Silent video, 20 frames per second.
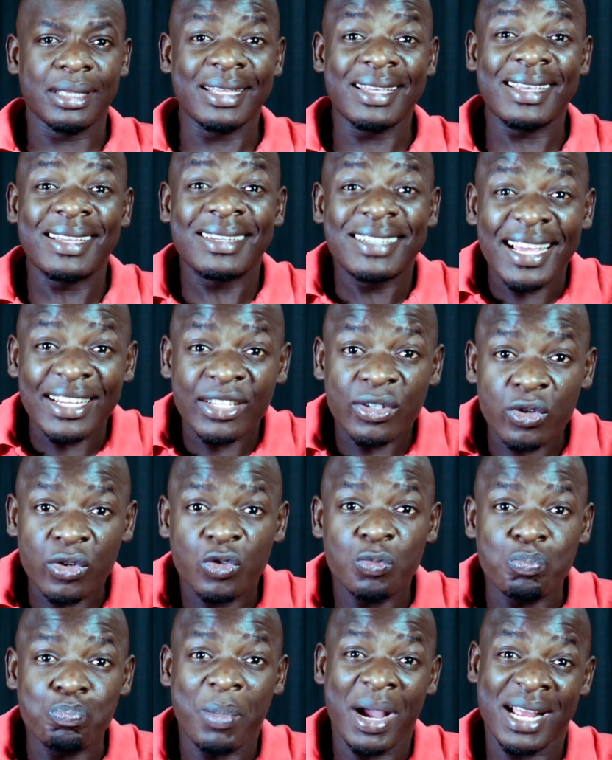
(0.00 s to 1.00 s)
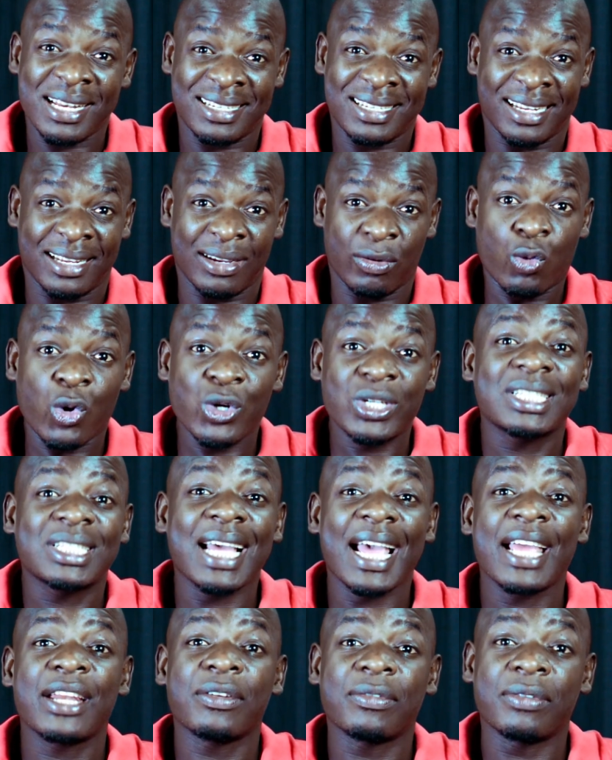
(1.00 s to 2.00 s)
It does not matter what
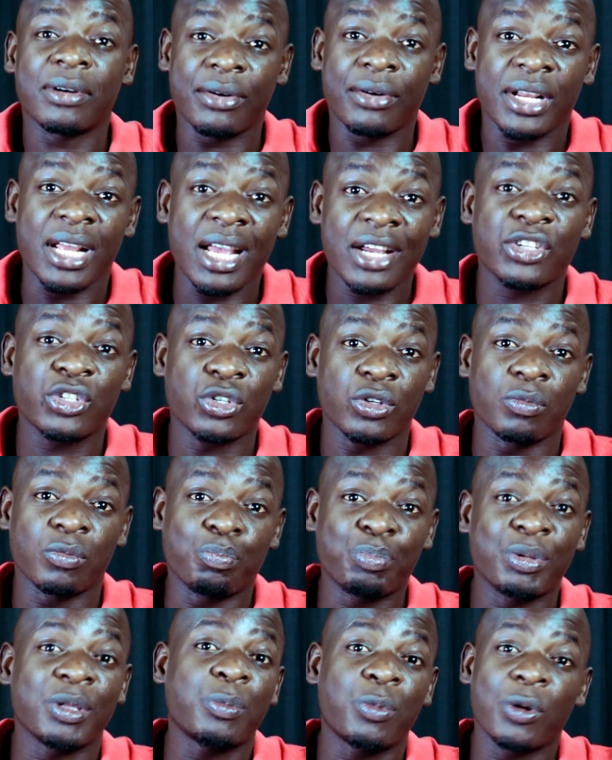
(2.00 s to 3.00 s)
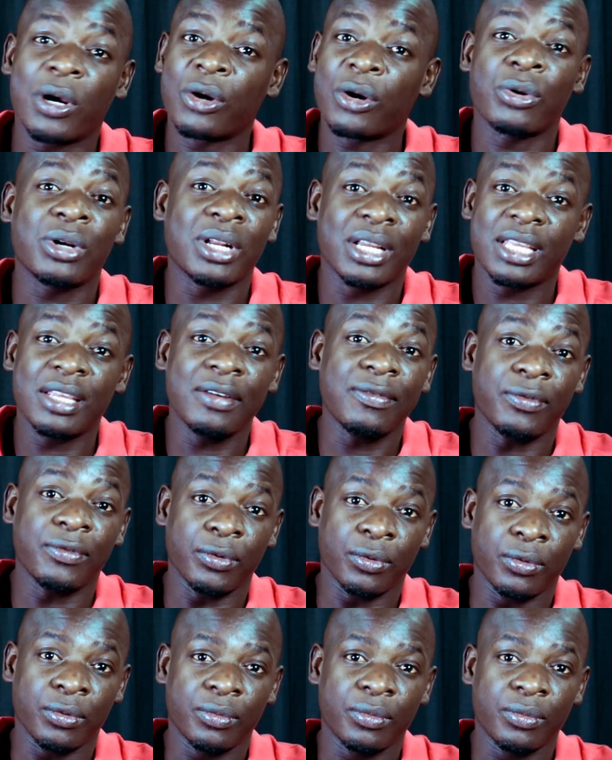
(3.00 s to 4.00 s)
kind of a reaction people are gonna give you.